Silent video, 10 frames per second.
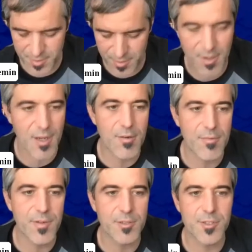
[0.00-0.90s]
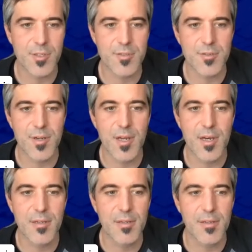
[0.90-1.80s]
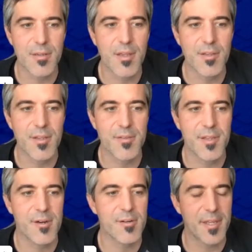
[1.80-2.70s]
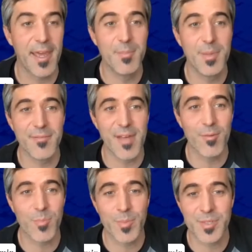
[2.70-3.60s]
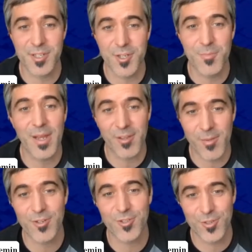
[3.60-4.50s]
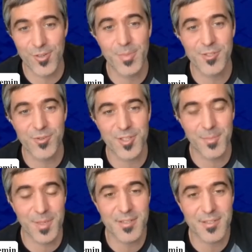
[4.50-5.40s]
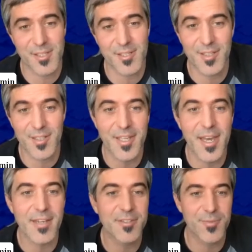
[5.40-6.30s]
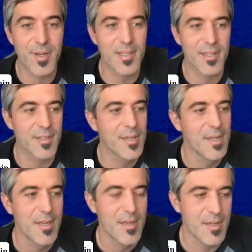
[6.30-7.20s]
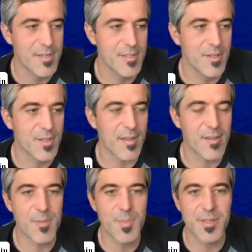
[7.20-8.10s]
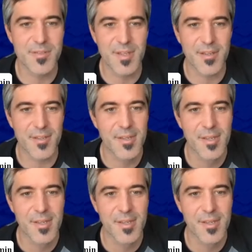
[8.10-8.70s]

not, or functions or not, and there can be a value proposition by a commercial open source company is clearly yes, right? Like you look at companies like,